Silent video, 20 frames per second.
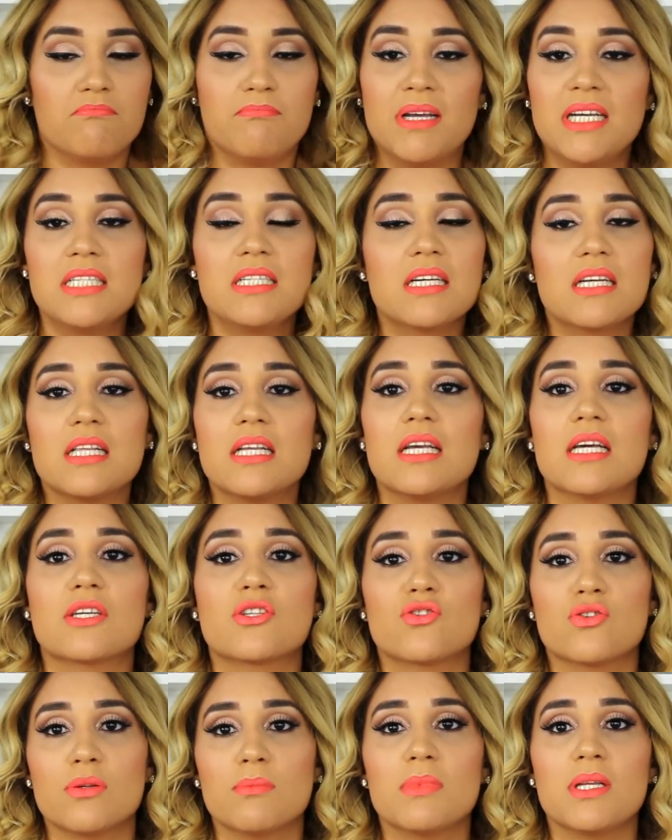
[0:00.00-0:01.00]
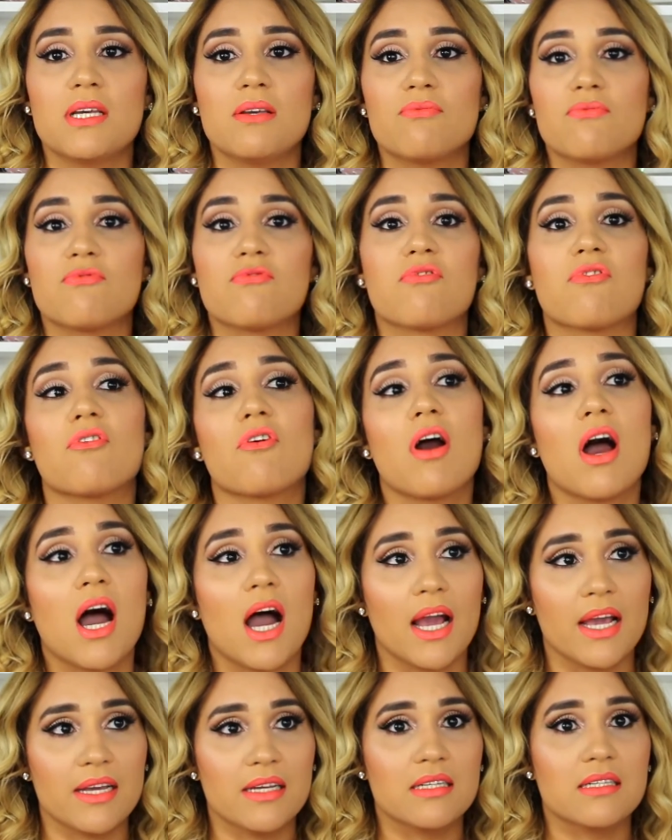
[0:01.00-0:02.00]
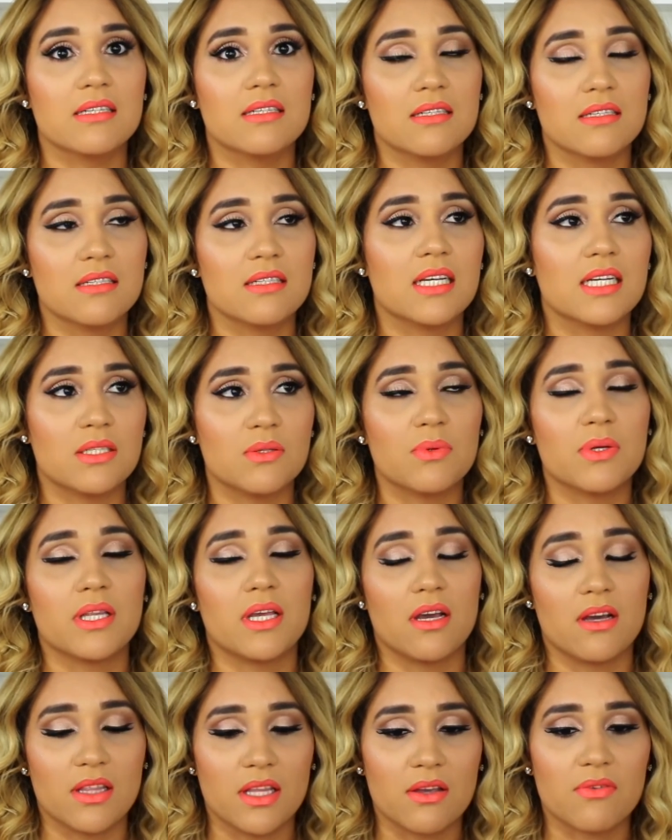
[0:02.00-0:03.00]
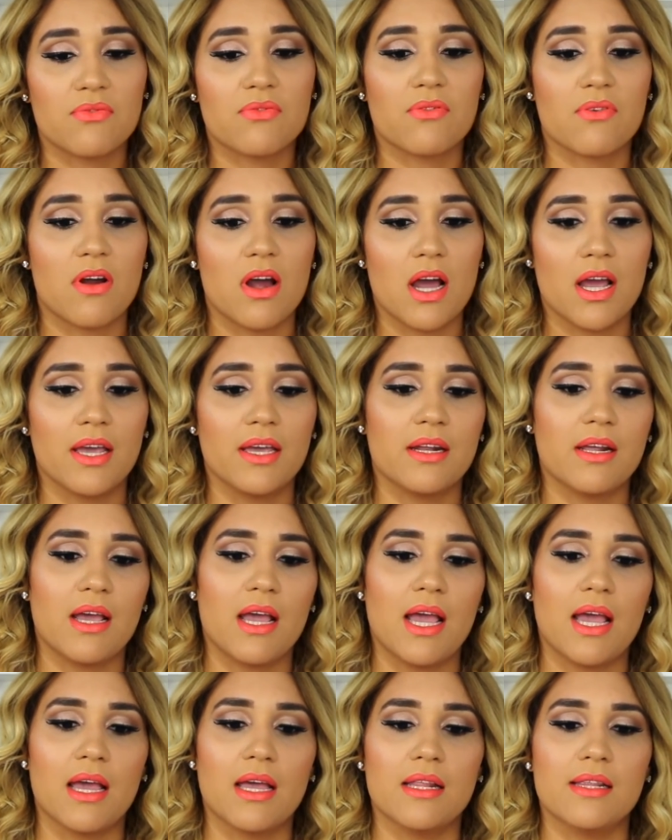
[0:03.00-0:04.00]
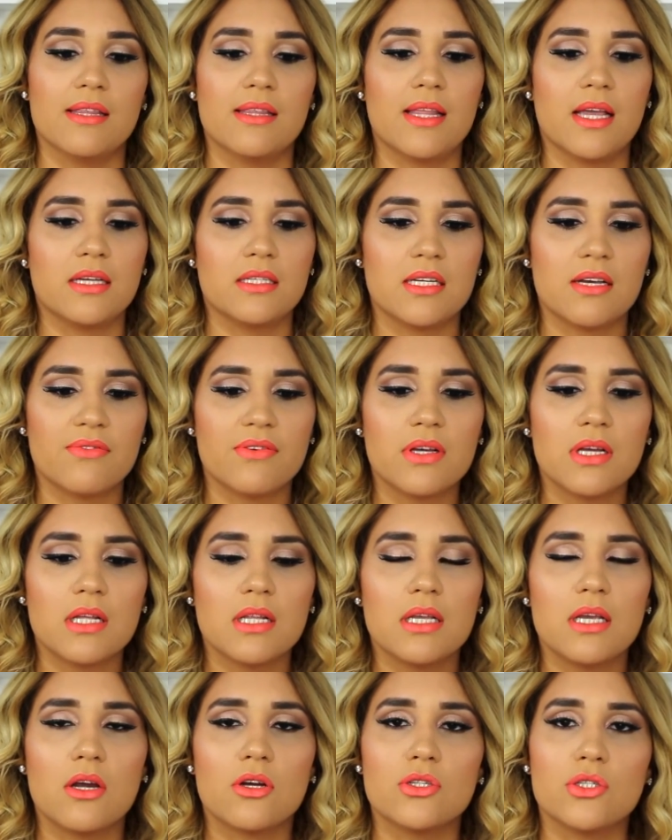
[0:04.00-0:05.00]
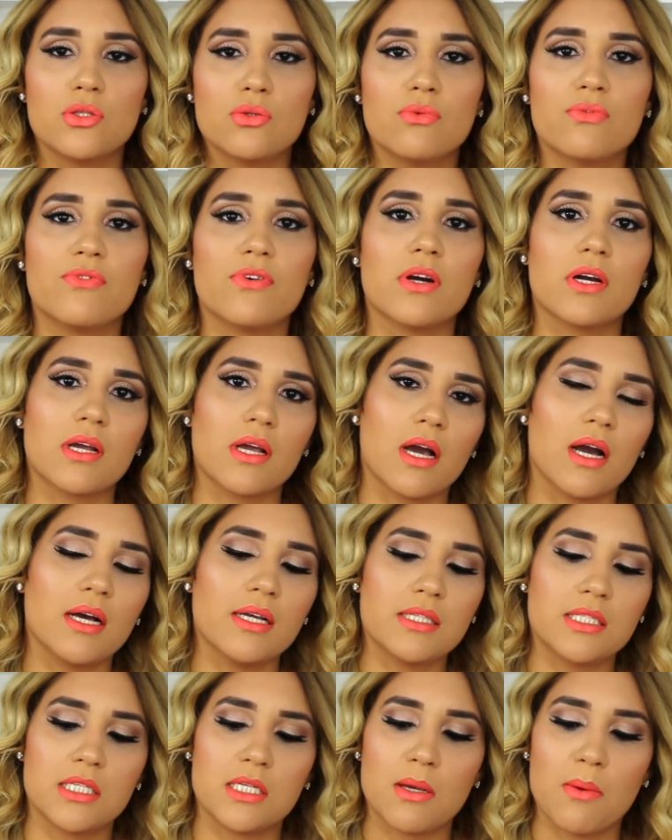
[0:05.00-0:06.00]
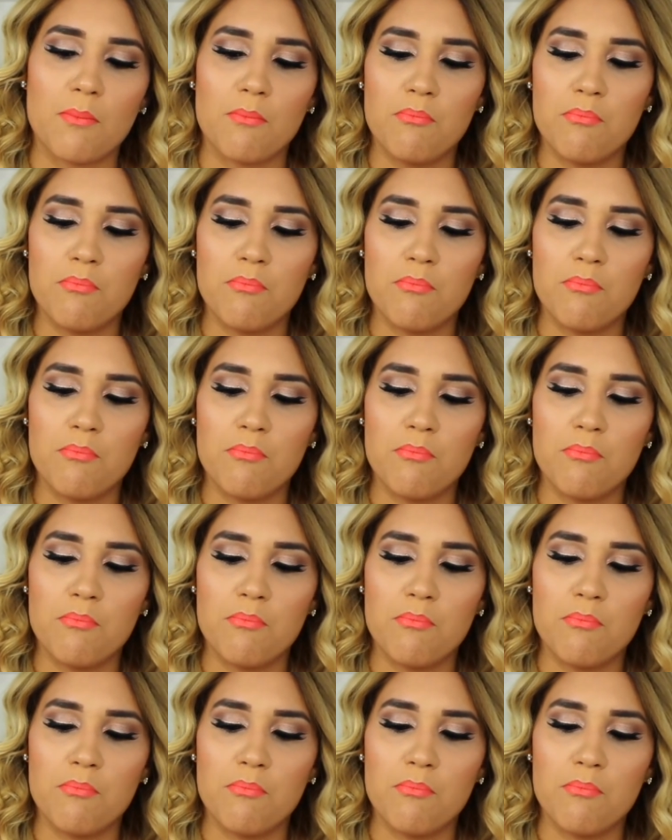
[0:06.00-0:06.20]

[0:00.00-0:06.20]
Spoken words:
basically extremely fried. That's what they are, they're fried. And they definitely are due for a cut.